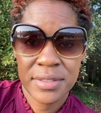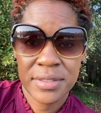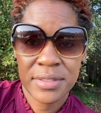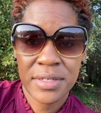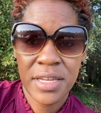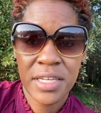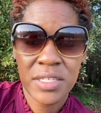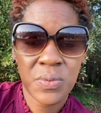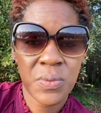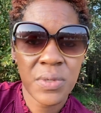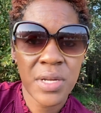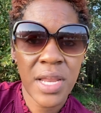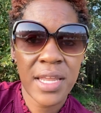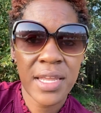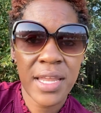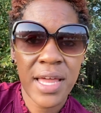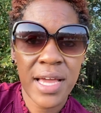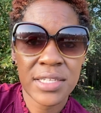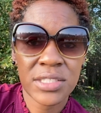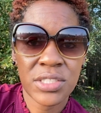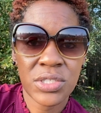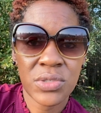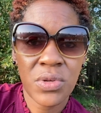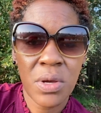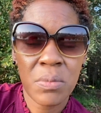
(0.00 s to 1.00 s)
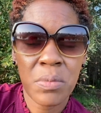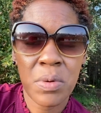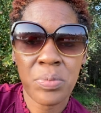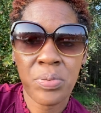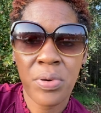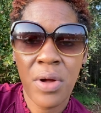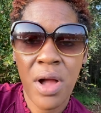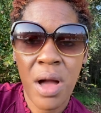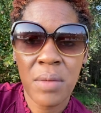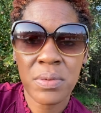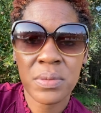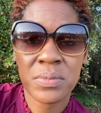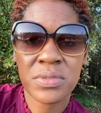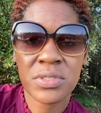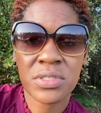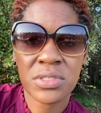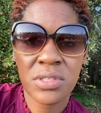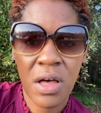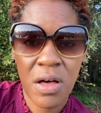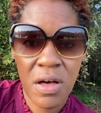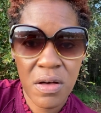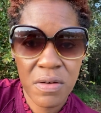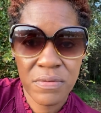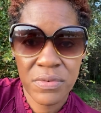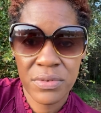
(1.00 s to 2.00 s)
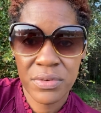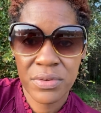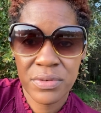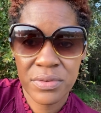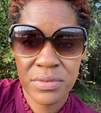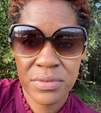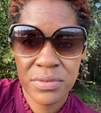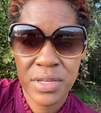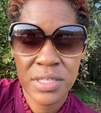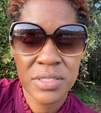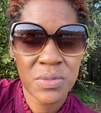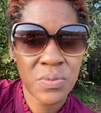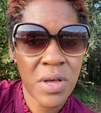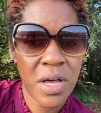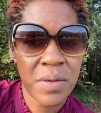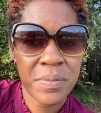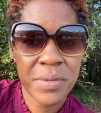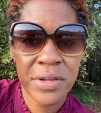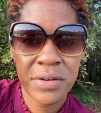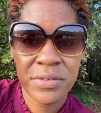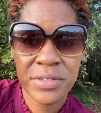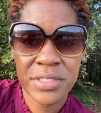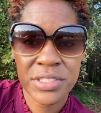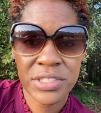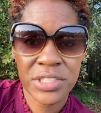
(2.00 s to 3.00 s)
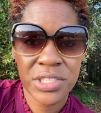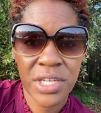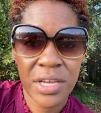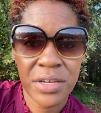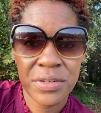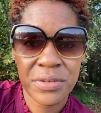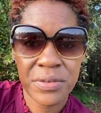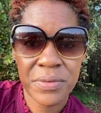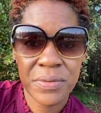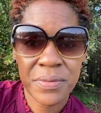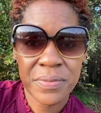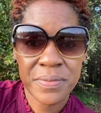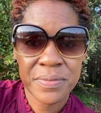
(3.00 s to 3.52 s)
That's what I like to do. I'm a problem solver. That's why I'm here on this channel.